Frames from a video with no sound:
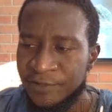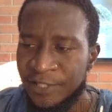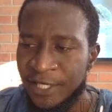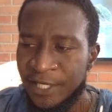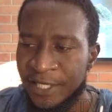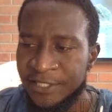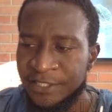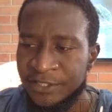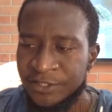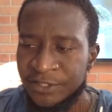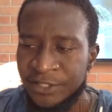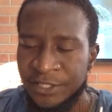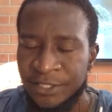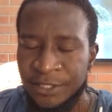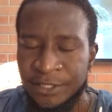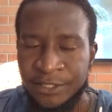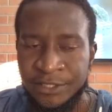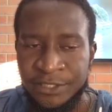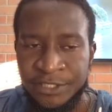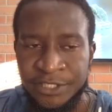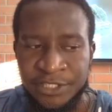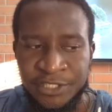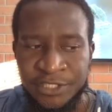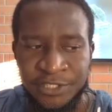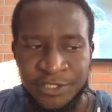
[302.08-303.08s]
Nigerian
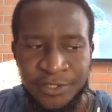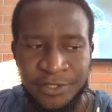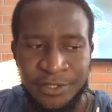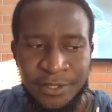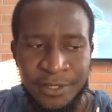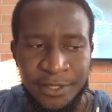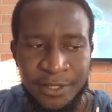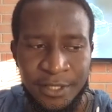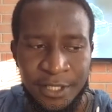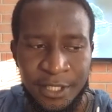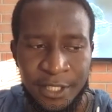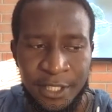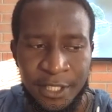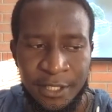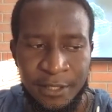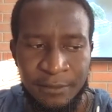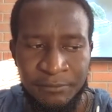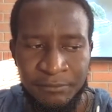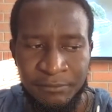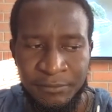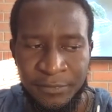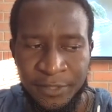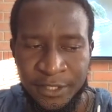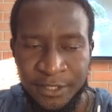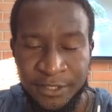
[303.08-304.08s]
Literature.
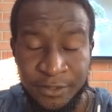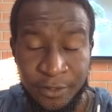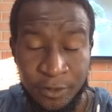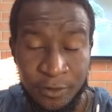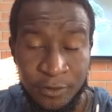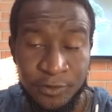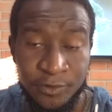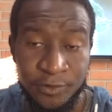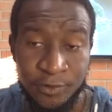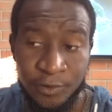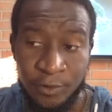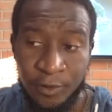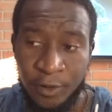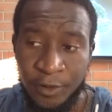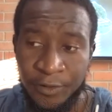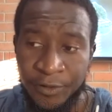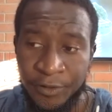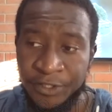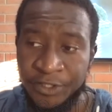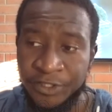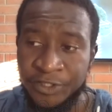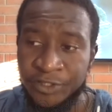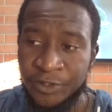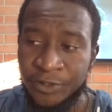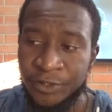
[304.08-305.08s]
It's also on
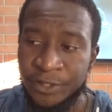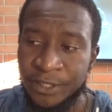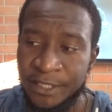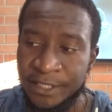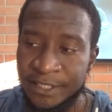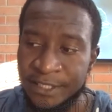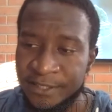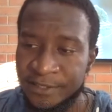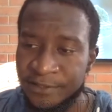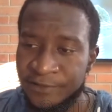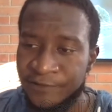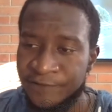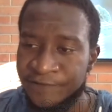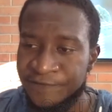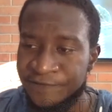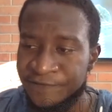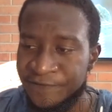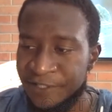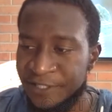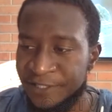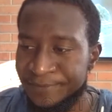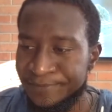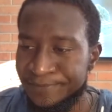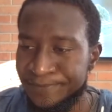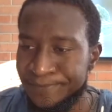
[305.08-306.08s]
the short list of
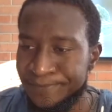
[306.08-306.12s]
a